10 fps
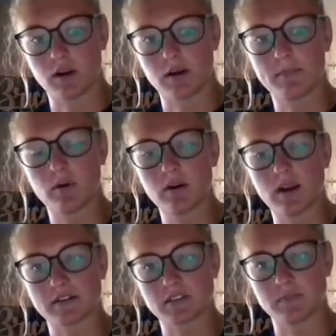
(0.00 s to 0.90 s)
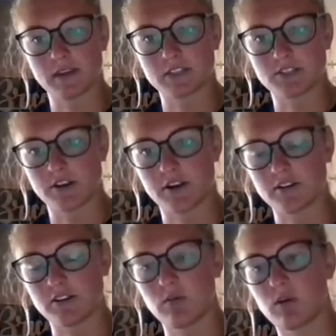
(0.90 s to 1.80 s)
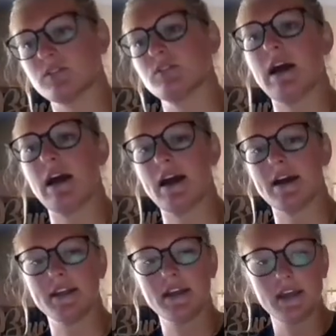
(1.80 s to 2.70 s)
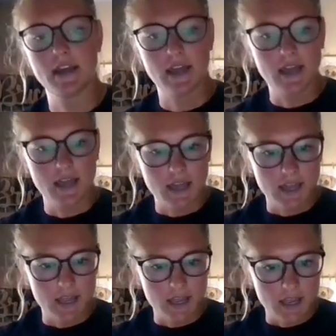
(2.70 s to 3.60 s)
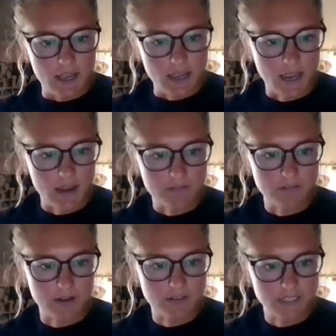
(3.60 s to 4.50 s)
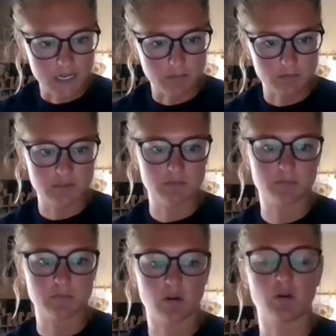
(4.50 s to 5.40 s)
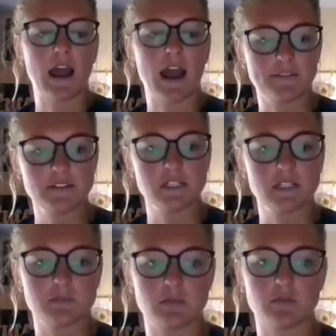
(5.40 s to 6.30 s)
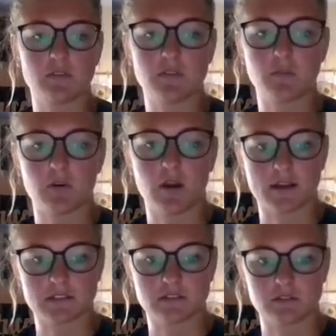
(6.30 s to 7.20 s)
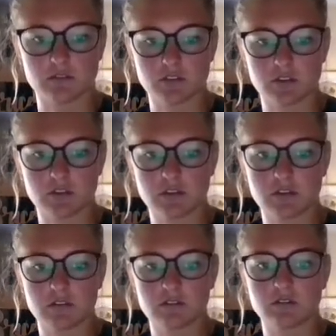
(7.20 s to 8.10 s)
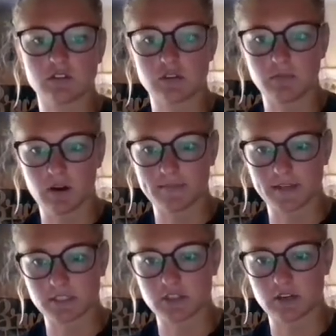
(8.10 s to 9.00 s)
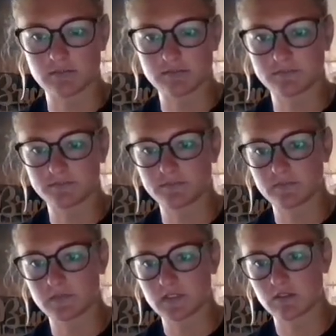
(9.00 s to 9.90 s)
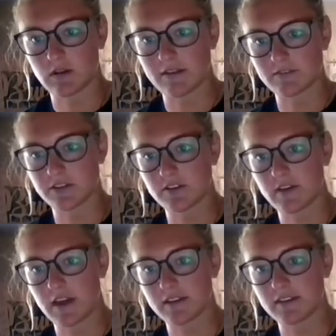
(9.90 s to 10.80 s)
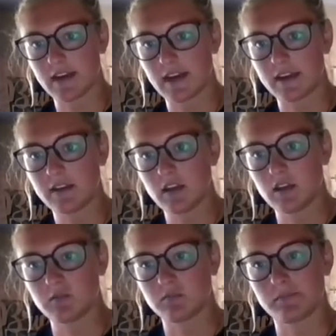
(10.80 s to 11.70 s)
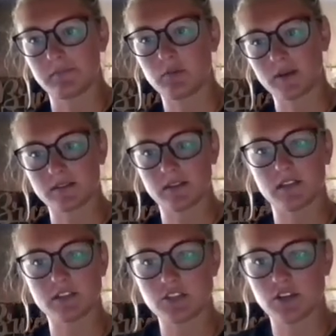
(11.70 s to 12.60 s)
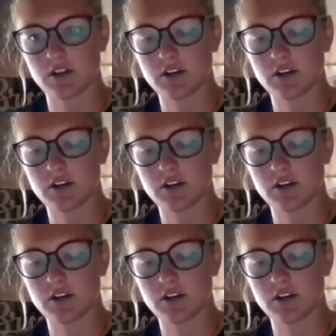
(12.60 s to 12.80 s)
borax mixture, you want to add half a tablespoon or half a teaspoon of the borax solution to the ball mixture. So after you've added that, quickly get your